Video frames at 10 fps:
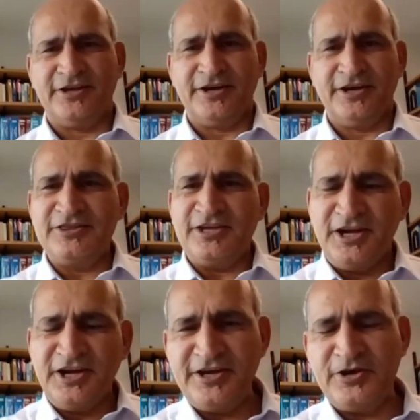there in the
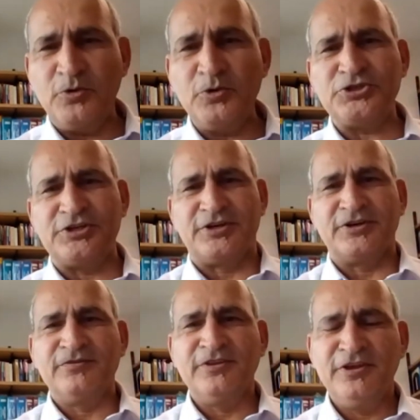Indian Ocean,
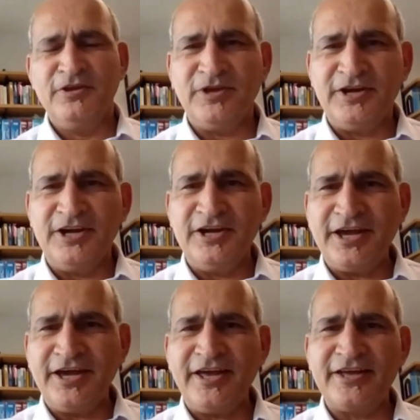where
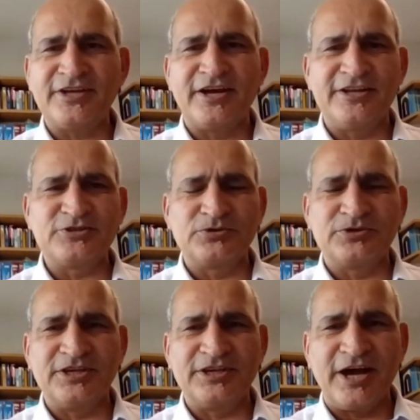India has
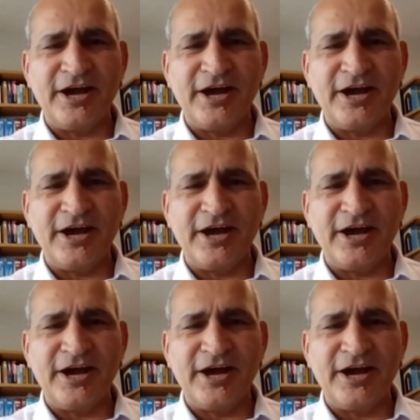also the